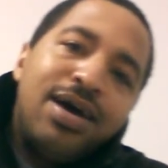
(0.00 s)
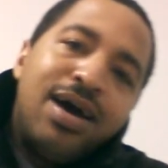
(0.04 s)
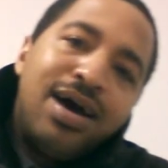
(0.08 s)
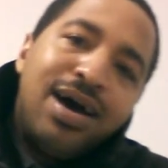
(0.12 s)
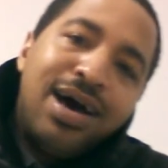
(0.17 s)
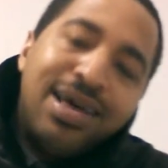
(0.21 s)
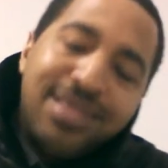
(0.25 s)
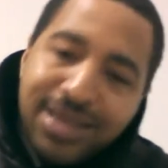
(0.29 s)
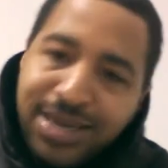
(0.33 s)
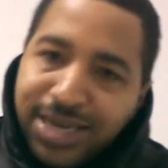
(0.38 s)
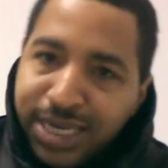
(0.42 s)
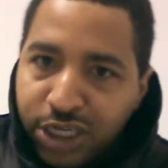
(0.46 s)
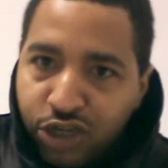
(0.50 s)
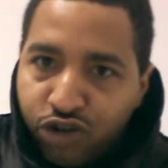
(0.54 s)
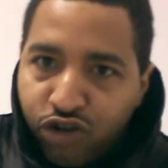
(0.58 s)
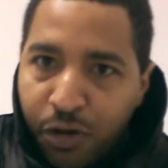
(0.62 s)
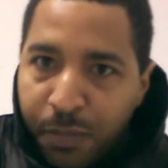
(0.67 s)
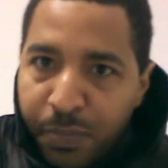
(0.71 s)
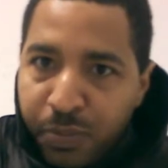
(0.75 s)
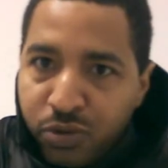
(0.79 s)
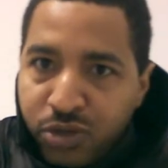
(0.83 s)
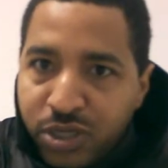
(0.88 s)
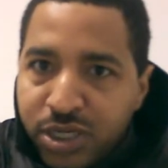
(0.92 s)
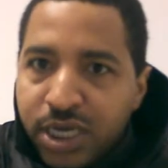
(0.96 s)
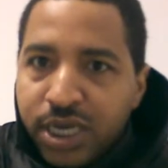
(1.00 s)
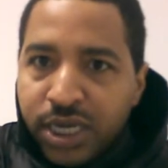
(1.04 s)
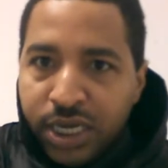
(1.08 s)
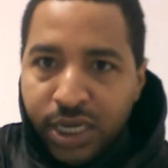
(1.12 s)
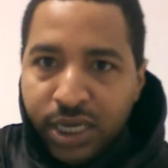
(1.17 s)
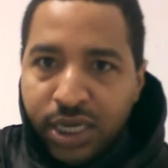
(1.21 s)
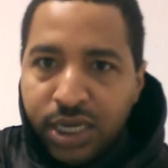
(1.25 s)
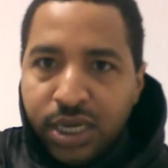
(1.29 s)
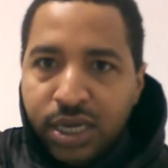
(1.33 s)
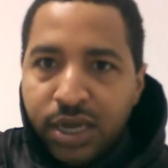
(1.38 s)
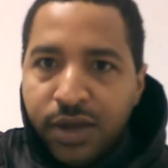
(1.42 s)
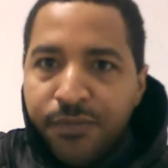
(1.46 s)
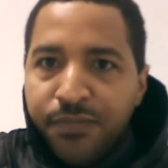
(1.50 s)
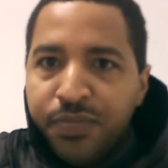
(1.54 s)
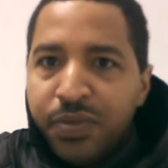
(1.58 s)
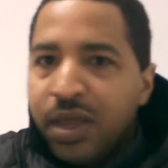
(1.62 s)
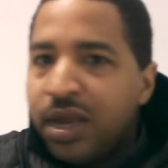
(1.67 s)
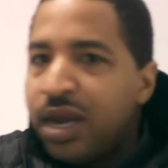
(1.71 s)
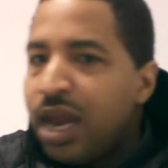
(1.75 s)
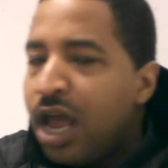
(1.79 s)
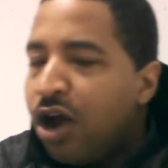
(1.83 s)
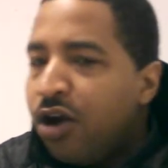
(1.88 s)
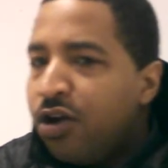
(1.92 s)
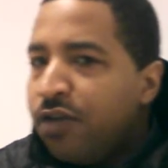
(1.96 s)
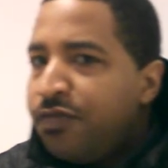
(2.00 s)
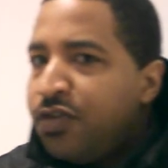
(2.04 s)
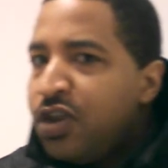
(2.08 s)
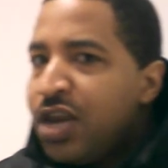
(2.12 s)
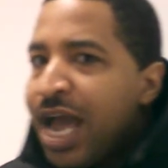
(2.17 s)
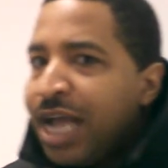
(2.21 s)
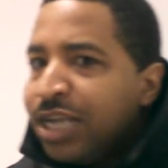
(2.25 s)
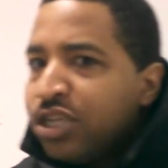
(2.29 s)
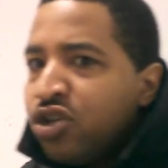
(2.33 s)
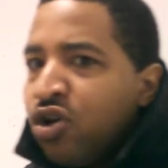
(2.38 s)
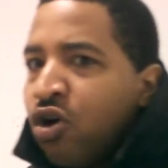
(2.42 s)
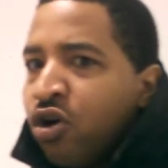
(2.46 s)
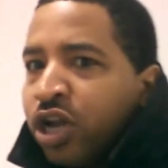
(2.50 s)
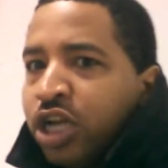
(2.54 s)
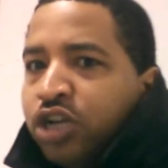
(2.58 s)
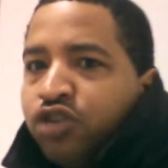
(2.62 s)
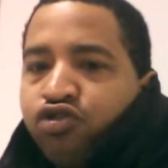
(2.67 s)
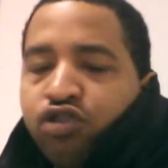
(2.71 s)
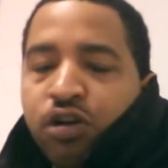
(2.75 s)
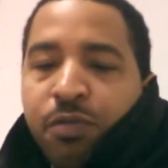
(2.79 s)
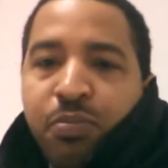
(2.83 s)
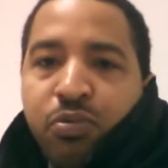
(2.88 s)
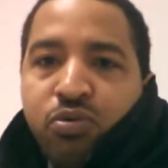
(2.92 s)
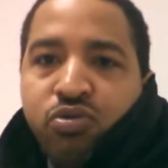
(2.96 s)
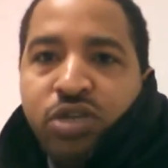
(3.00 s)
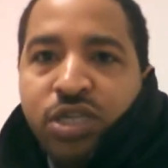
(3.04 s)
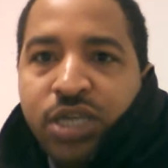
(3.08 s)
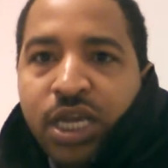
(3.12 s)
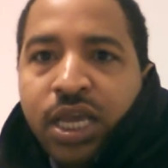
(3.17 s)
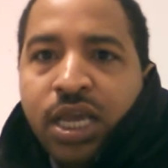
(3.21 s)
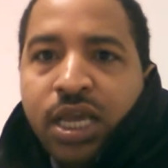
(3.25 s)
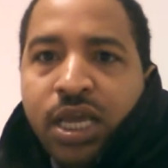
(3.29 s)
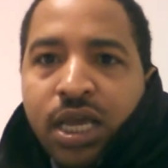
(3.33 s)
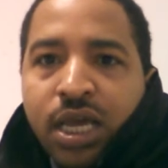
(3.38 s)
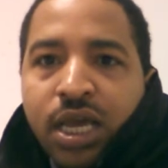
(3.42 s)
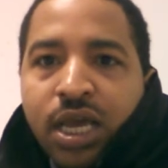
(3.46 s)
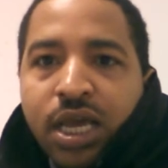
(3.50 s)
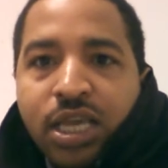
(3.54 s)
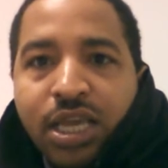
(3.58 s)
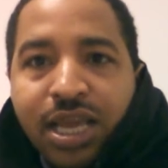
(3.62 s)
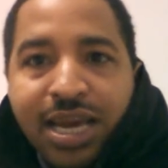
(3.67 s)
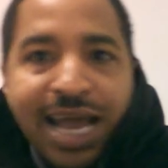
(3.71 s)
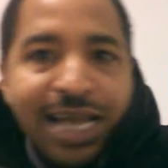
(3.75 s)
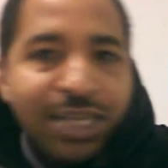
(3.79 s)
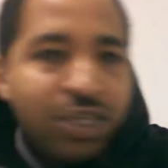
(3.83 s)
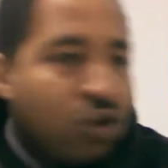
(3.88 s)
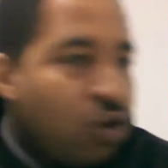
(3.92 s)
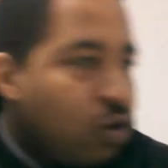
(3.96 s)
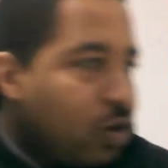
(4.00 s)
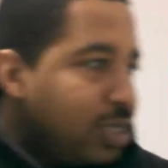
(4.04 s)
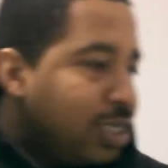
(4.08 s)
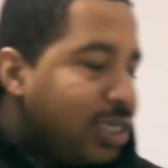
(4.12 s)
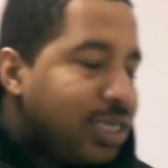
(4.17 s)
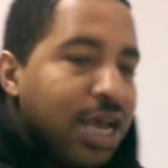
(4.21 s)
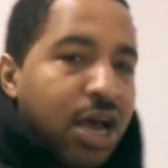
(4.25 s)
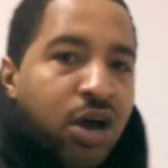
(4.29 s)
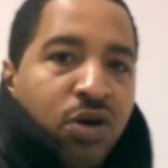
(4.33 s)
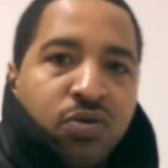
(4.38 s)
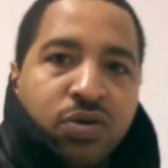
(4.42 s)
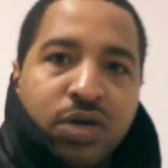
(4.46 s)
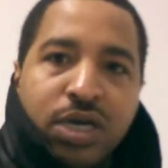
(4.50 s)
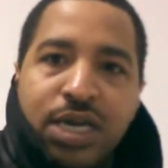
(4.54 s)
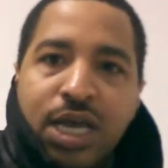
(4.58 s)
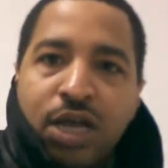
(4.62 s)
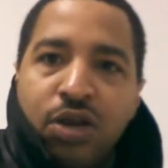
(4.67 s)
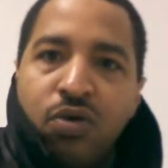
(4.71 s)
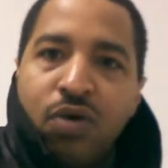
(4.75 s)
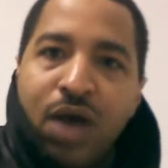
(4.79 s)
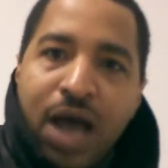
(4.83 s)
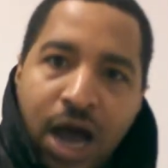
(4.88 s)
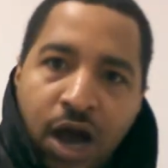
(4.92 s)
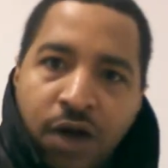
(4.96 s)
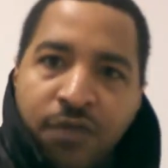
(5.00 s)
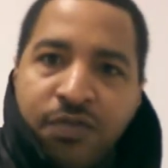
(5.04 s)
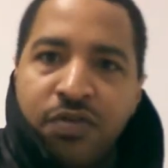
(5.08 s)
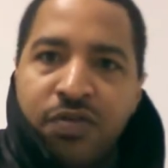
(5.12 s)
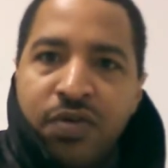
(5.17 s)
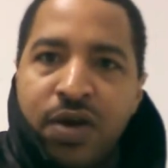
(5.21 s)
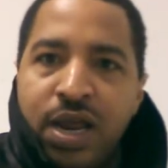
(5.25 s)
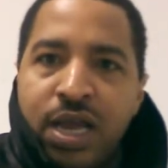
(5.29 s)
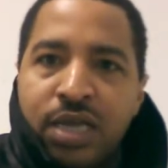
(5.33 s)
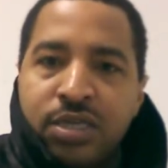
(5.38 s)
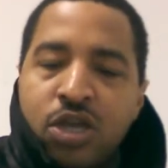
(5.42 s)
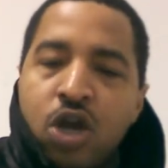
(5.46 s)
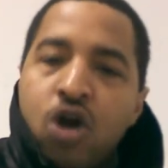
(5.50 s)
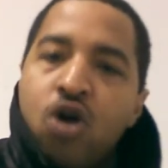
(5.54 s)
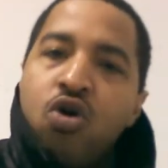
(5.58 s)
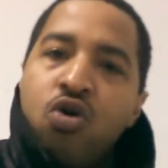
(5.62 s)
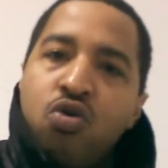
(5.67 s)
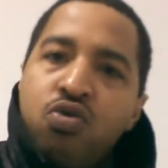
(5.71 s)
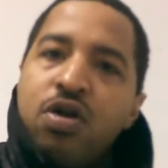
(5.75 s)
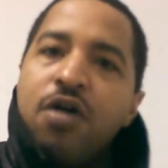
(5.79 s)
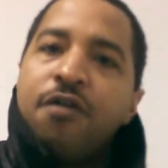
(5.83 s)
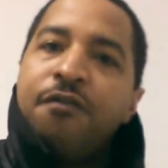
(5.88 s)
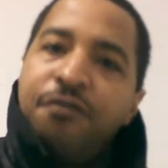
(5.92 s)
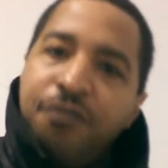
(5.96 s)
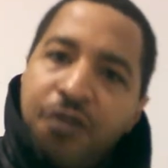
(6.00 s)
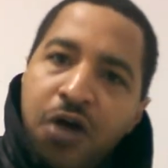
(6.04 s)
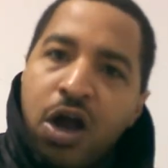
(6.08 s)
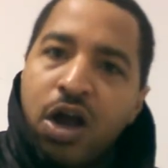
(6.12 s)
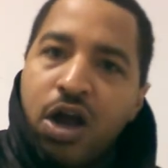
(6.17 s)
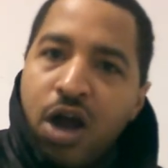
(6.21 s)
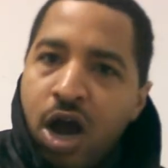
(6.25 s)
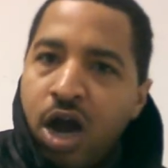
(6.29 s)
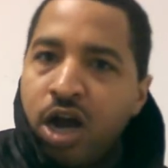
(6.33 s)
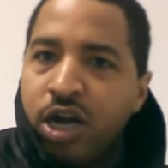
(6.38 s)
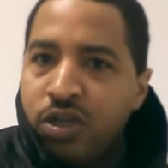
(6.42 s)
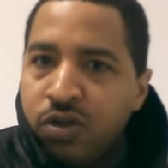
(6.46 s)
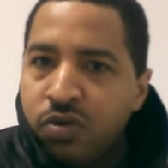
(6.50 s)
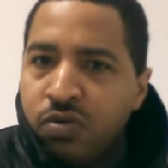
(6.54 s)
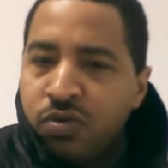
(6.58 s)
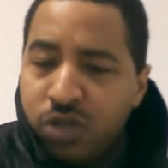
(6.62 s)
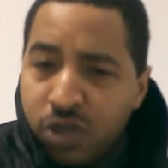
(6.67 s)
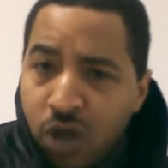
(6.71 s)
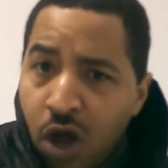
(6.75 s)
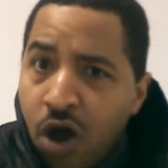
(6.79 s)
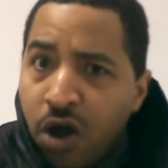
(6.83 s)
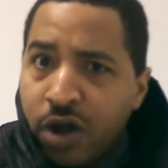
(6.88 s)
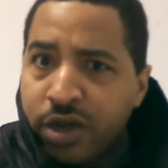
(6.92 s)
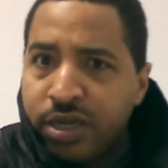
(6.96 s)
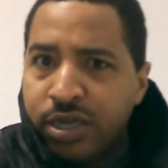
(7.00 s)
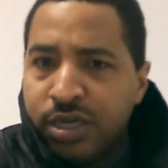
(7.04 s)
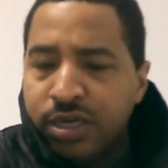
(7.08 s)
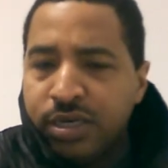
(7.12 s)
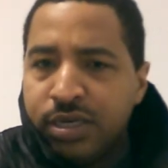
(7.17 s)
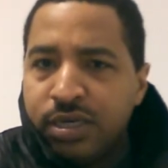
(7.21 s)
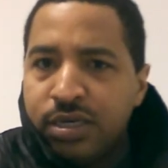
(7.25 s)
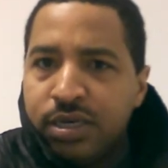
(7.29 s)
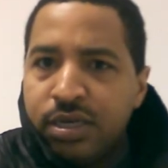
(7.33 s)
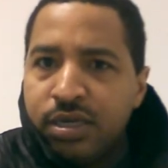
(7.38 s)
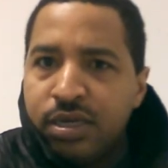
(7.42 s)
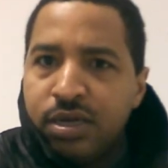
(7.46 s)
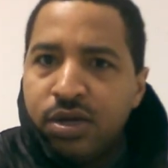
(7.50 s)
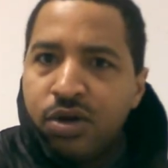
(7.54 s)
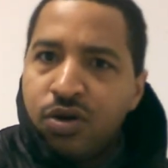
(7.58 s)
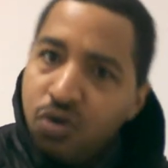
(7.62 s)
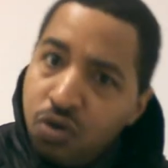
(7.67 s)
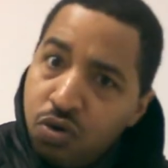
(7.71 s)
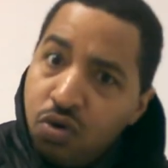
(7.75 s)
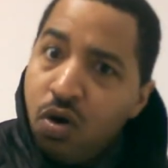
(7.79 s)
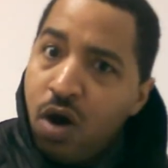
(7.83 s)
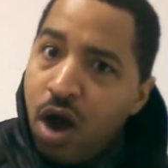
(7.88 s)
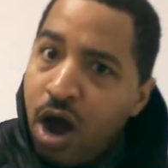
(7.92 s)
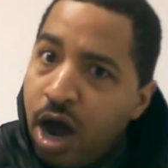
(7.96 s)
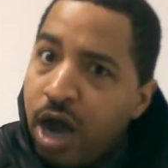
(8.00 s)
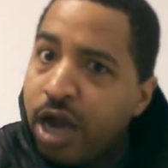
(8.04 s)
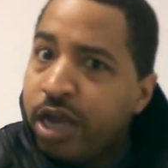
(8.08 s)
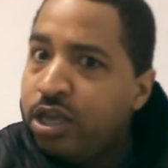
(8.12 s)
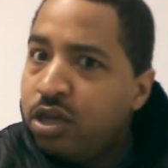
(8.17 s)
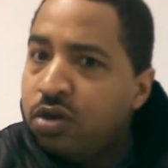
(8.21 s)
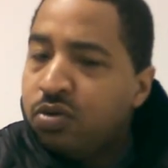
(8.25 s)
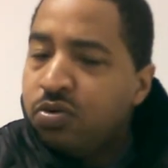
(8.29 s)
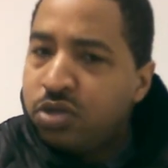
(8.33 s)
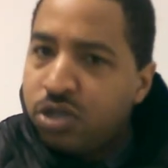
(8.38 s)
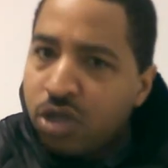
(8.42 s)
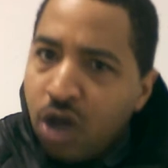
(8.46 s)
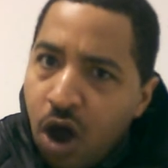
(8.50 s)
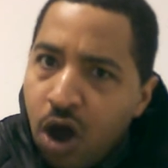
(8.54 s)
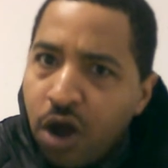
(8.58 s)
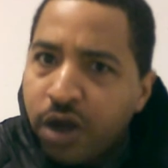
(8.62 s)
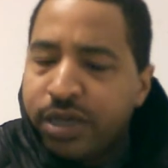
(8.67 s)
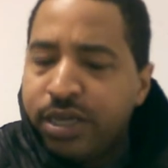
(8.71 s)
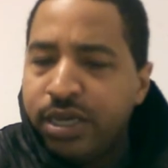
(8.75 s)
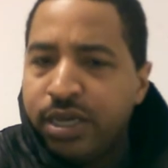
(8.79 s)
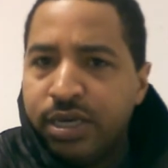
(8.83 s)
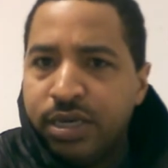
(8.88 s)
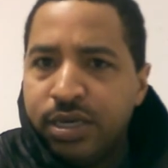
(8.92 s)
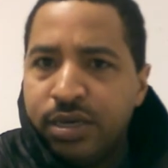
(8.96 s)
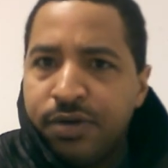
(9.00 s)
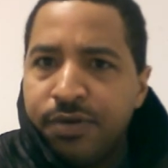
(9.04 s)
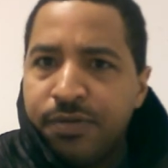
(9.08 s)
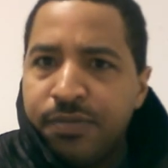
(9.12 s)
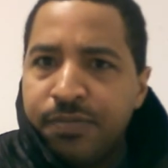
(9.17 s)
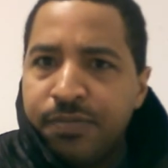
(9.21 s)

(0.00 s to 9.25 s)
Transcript: other than Triple G. Now, if you're not talking Triple G, you're not talking Saul Canelo Alvarez, who the fuck are you talking? Who are you talking?